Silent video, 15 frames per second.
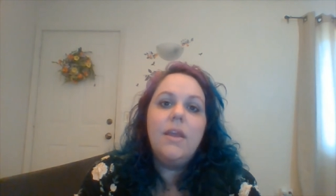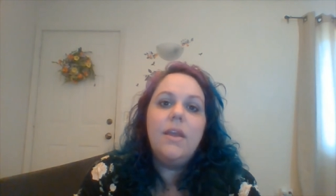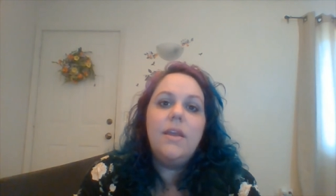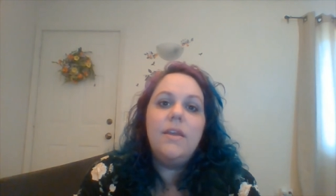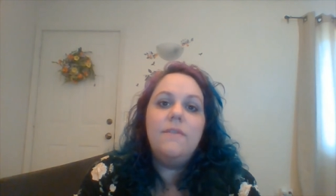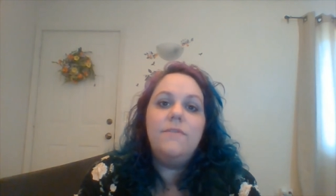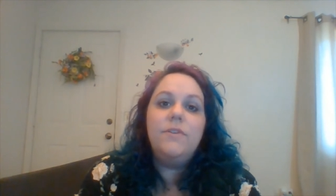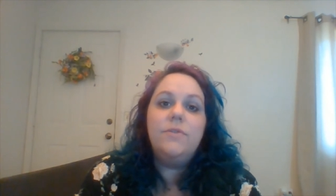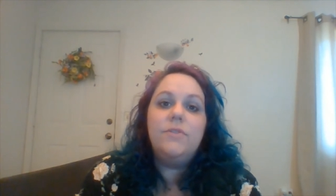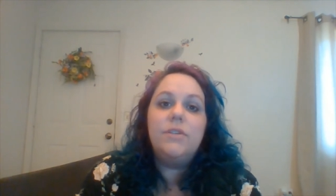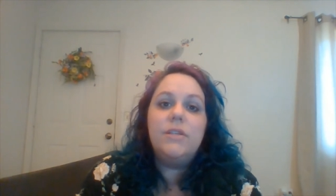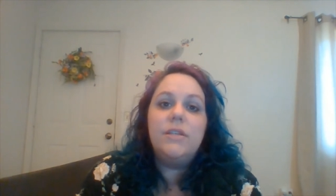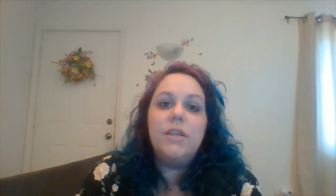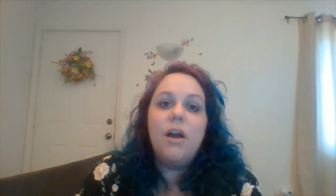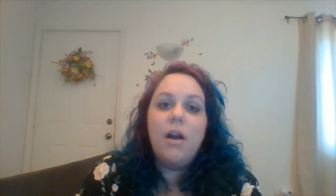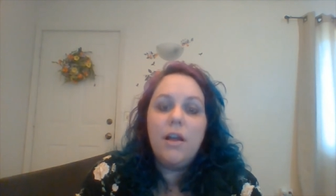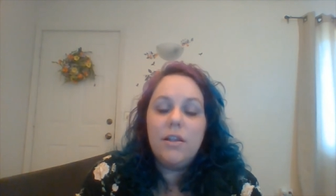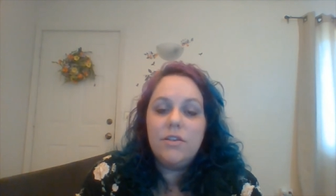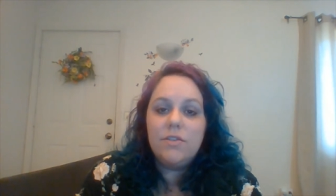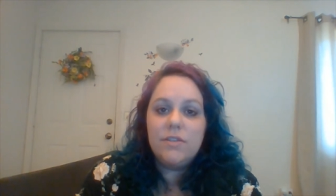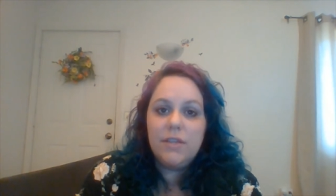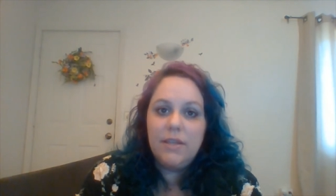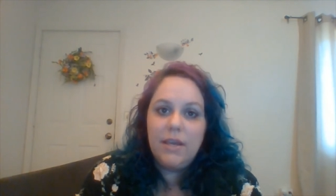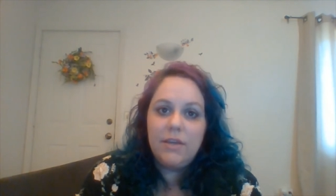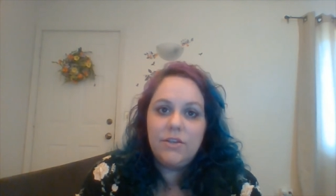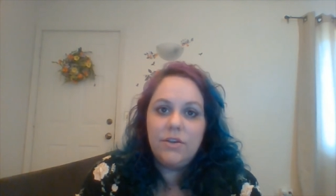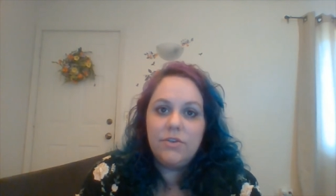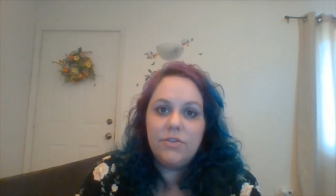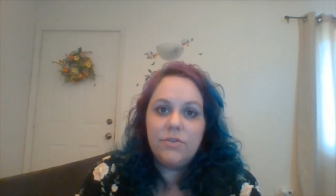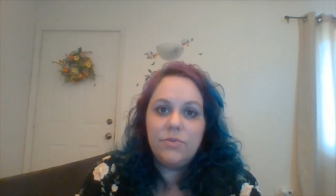If you did not select
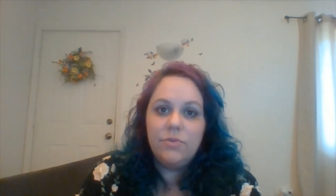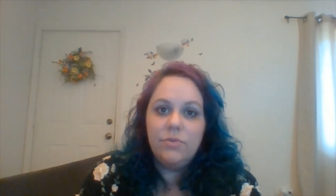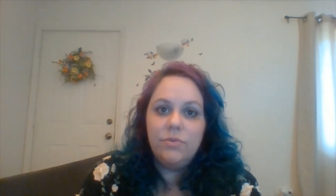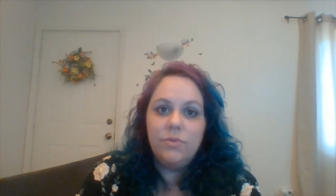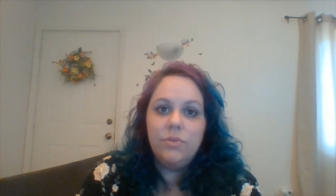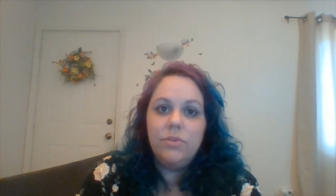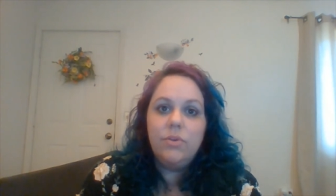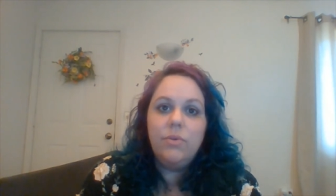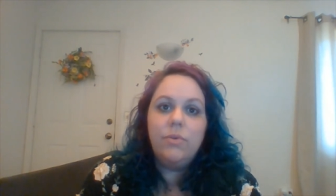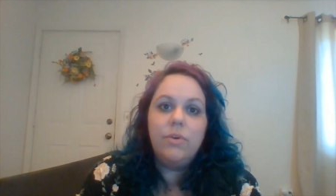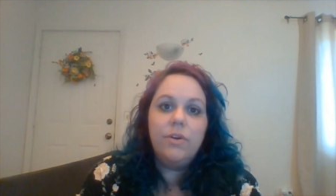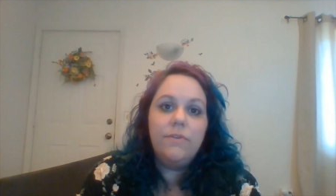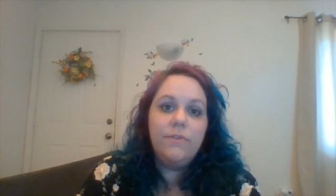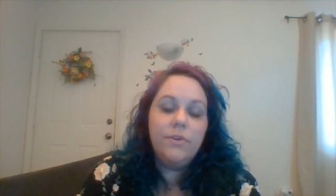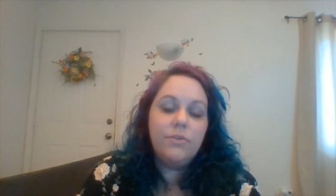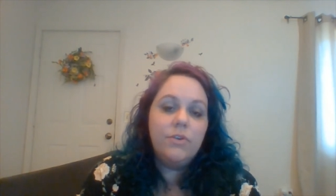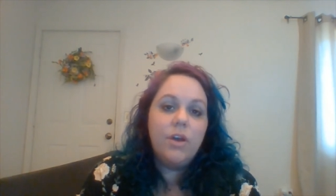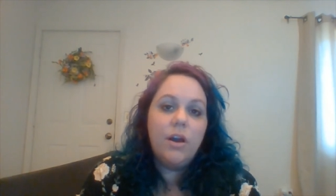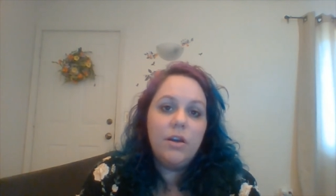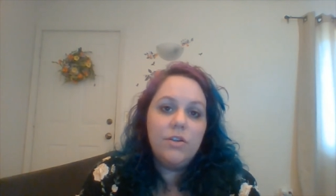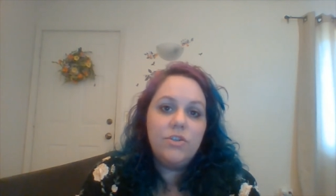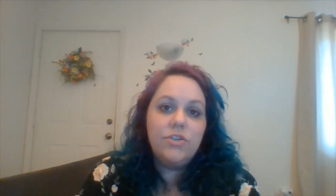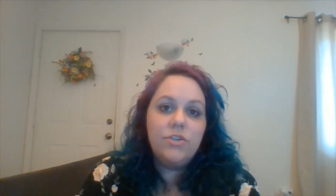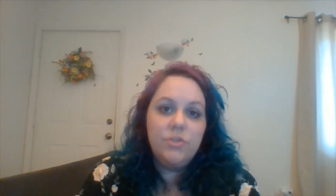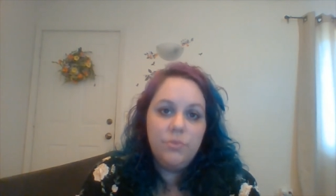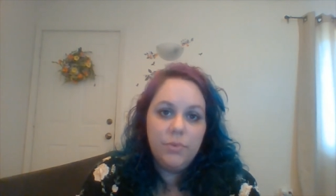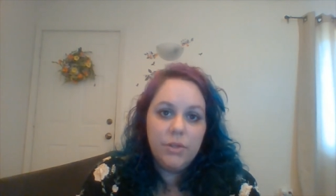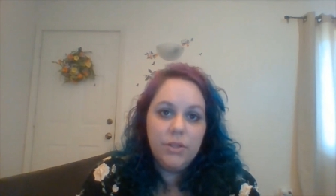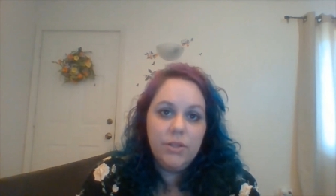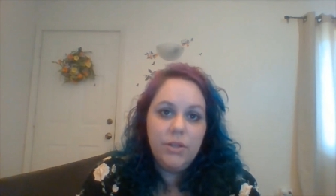our school or if you're not
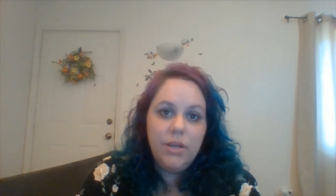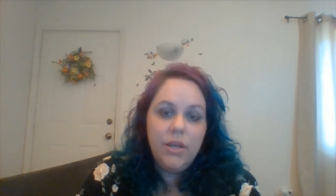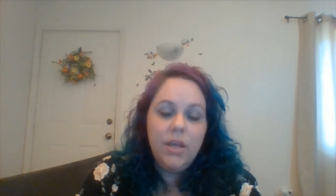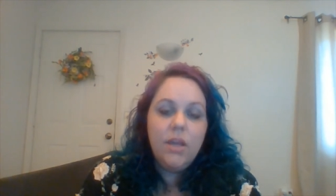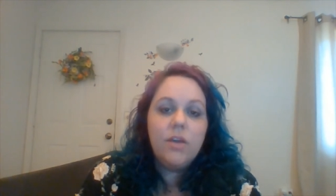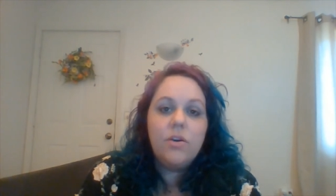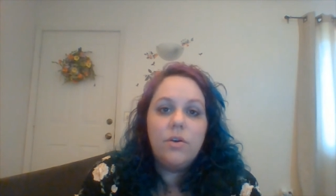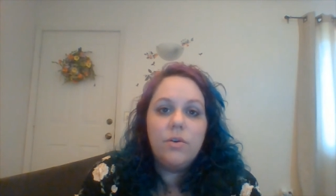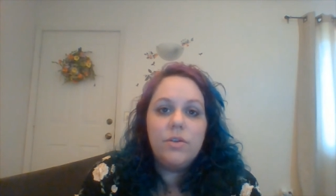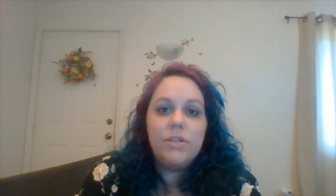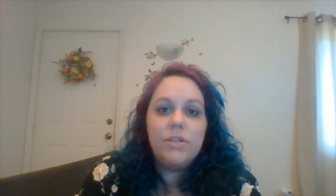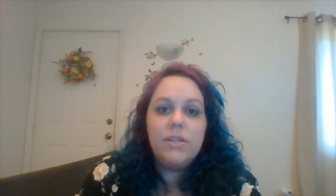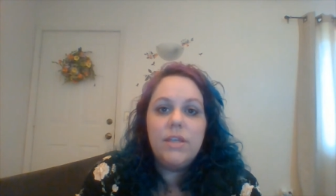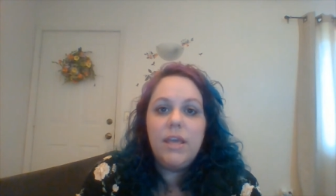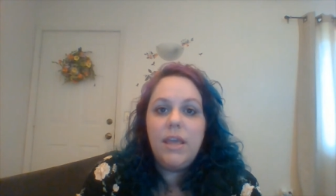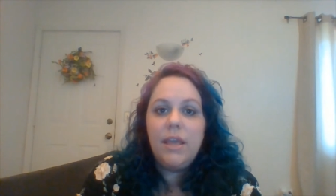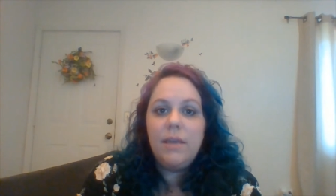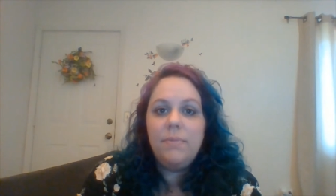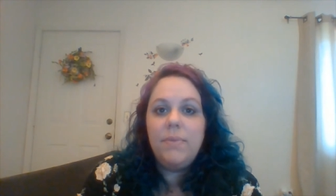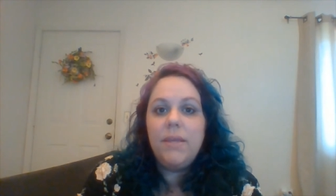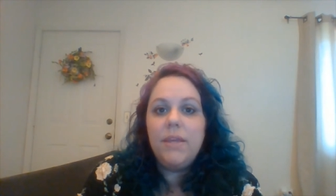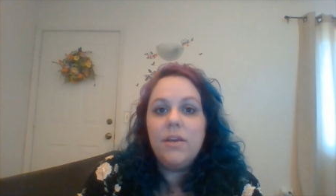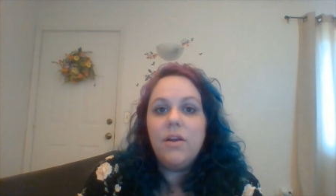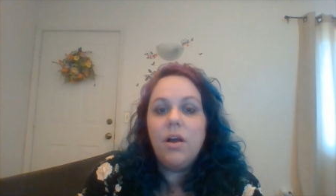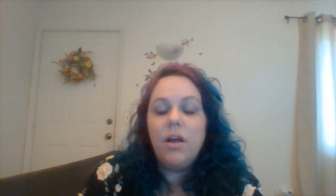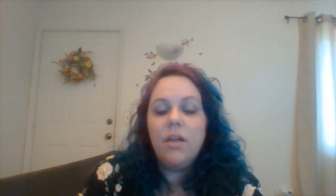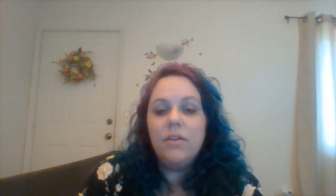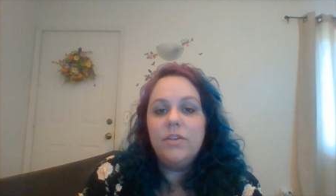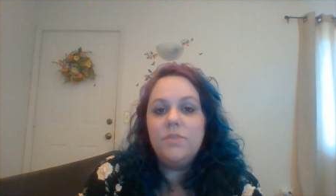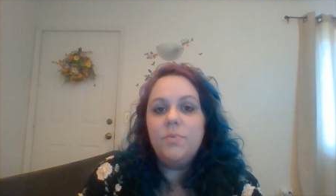sure, go to the AP
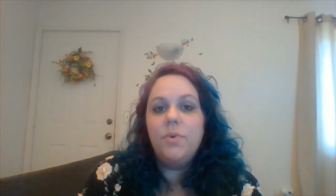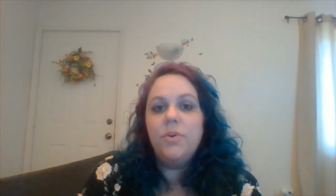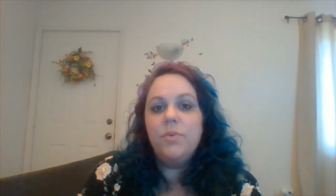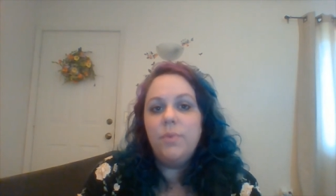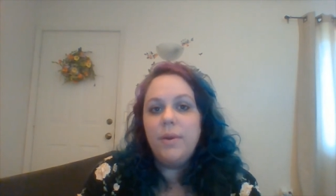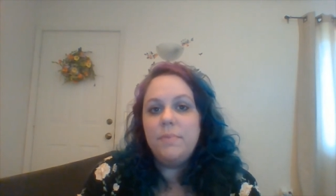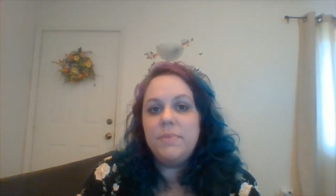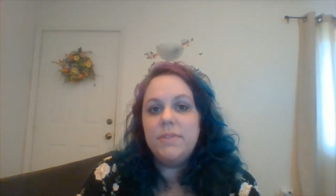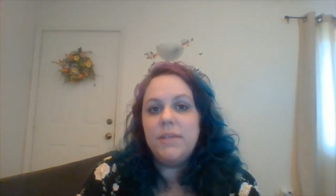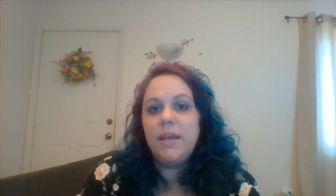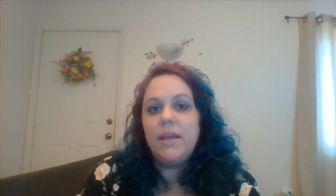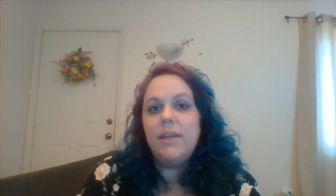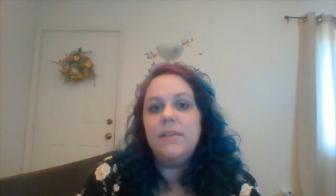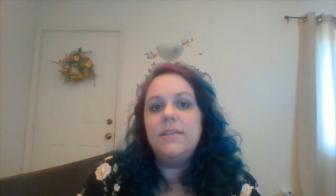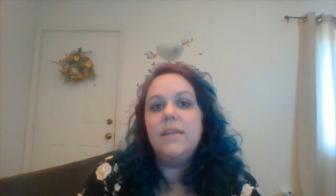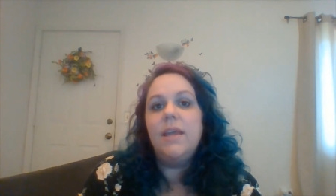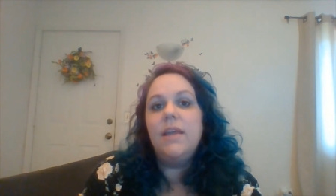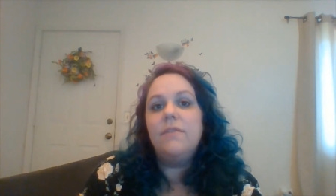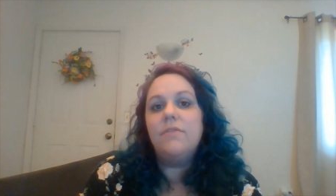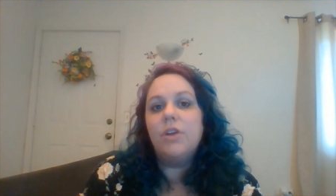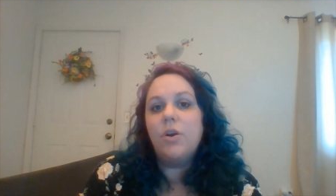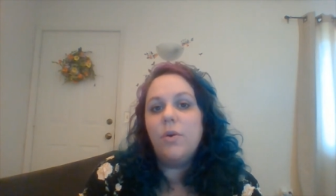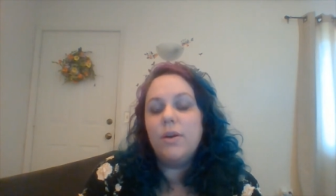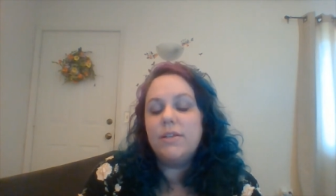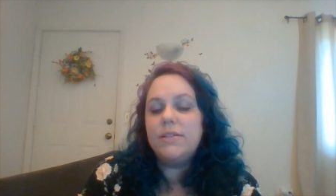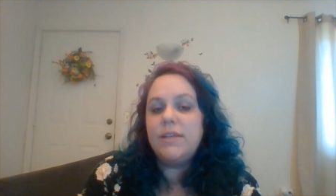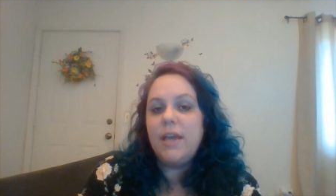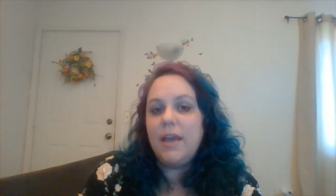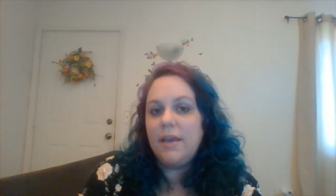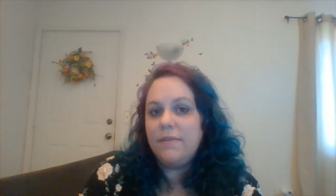College Board website and request to
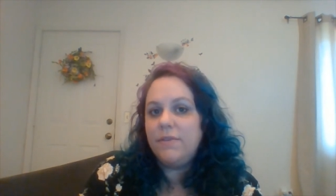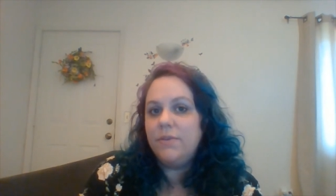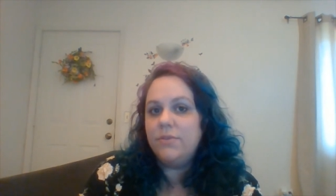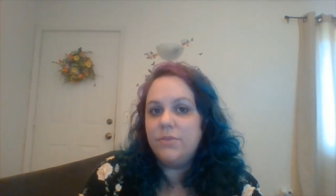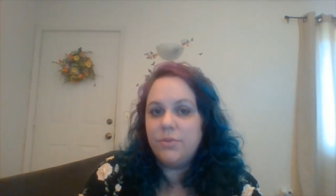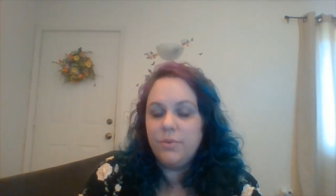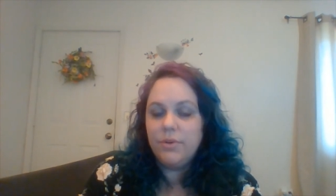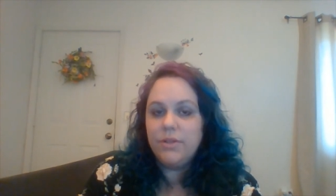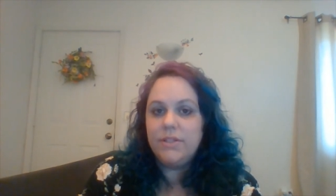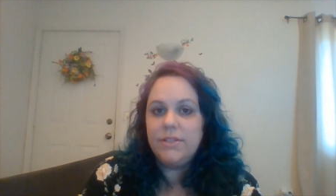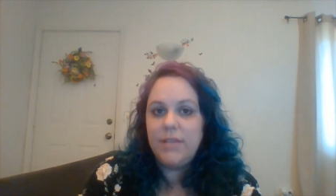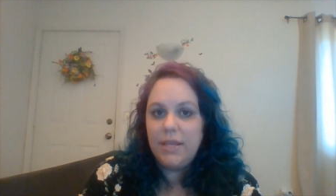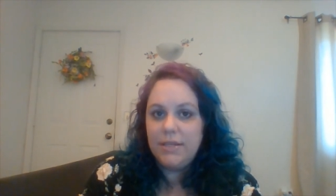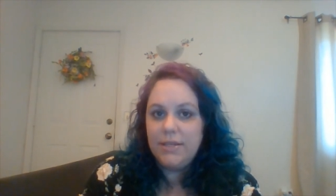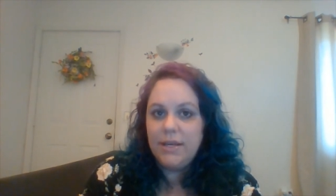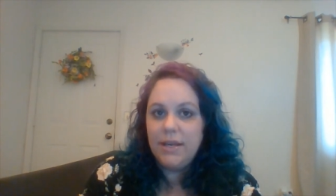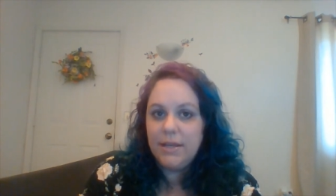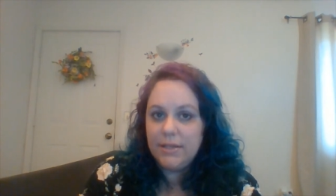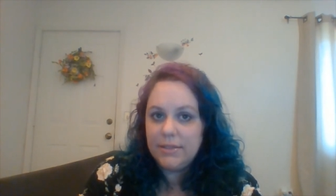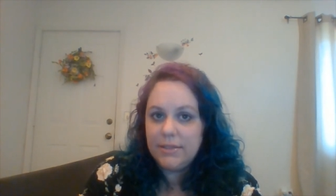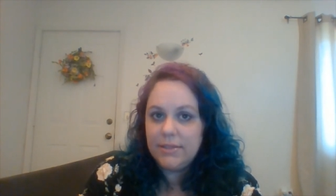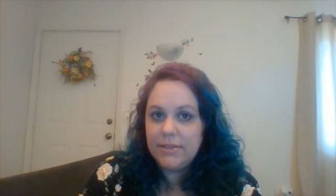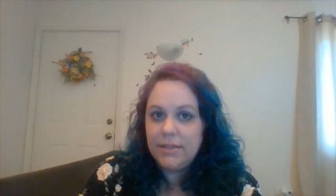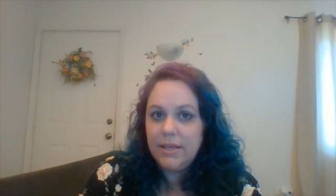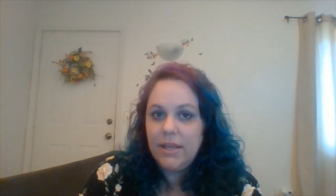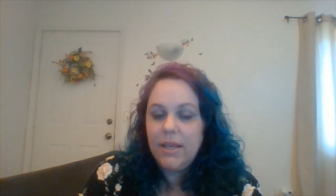have those scores sent to us.